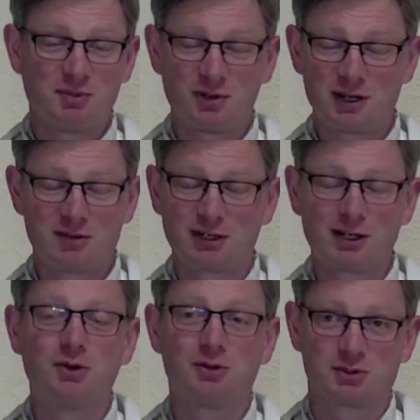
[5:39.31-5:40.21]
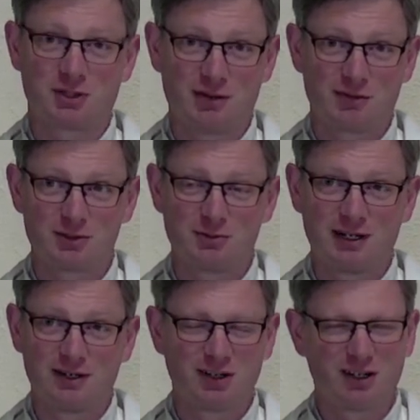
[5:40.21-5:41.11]
We're not even close to having too many,
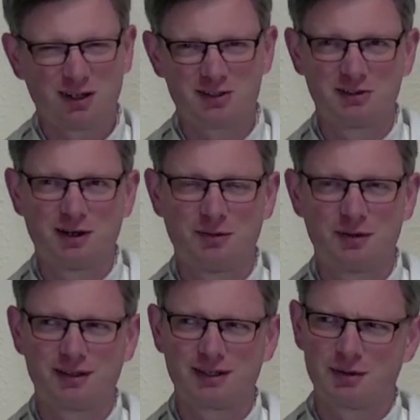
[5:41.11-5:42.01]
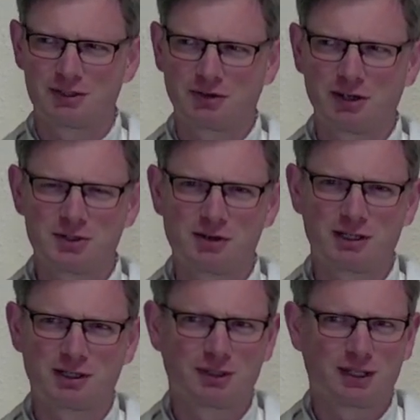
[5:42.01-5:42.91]
Lord. Not, not, not, not that I want to correct you or
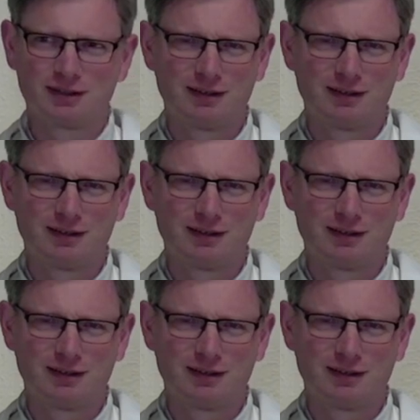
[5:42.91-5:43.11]
anything, but like,